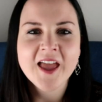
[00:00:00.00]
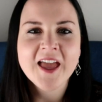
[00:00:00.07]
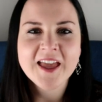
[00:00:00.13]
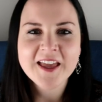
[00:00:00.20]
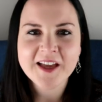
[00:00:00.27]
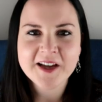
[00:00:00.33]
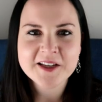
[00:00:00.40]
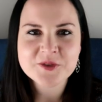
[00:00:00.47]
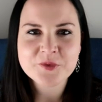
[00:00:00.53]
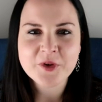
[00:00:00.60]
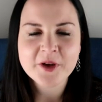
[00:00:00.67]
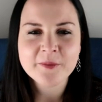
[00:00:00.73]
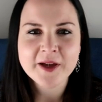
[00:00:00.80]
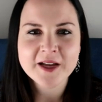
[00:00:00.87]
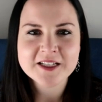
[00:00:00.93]
Hey guys,
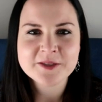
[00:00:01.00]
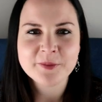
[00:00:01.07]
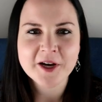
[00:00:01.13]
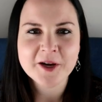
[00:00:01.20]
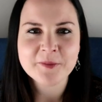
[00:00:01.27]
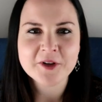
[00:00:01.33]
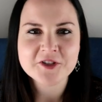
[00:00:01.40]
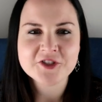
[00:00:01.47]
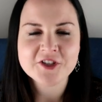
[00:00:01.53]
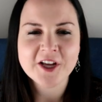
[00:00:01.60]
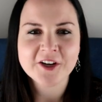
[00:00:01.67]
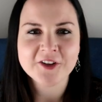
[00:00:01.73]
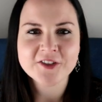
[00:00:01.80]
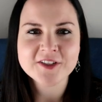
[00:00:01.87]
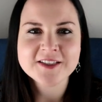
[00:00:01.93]
welcome back to Berry Melt's
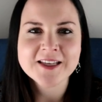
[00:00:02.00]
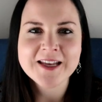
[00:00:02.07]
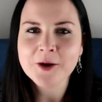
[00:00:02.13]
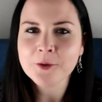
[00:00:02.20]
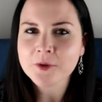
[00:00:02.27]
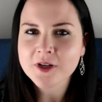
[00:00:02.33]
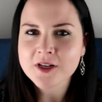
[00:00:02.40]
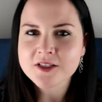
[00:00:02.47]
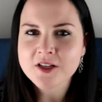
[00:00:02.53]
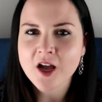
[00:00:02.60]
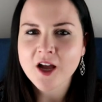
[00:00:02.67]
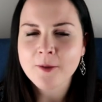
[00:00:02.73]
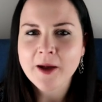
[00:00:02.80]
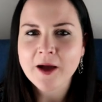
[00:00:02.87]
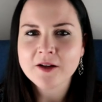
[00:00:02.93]
channel. Today we're going to
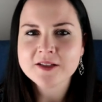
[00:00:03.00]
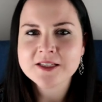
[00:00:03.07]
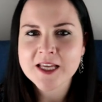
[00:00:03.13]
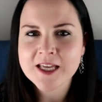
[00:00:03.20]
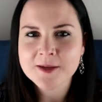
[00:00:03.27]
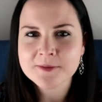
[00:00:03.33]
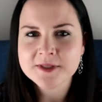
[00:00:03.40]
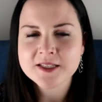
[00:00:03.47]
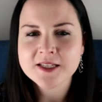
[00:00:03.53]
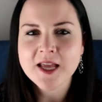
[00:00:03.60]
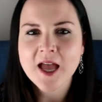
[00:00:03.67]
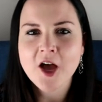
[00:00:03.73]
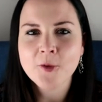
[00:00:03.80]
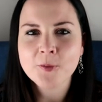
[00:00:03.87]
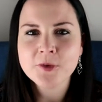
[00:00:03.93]
talk about tips to
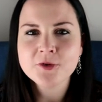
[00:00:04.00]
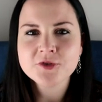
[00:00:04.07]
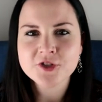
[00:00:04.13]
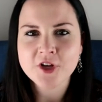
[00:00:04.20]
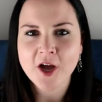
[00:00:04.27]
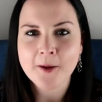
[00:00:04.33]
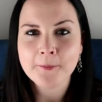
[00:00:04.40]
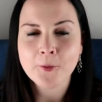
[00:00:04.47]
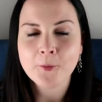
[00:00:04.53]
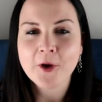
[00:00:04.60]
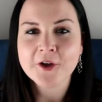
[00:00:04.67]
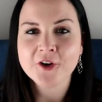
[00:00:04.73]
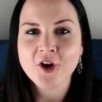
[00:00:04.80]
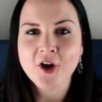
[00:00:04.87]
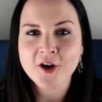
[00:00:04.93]
help you shop while
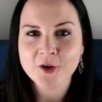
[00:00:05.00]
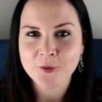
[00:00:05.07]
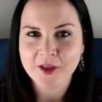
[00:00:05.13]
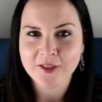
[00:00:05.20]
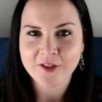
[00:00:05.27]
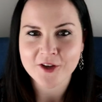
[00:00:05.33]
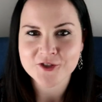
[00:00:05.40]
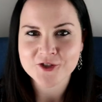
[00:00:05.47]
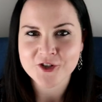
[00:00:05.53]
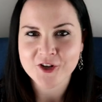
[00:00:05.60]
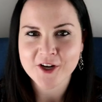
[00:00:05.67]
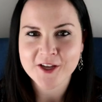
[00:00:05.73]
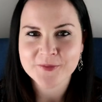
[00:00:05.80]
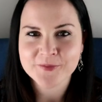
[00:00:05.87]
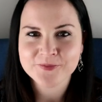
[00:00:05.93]
you're on a weight loss
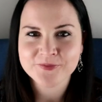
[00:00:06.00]
journey.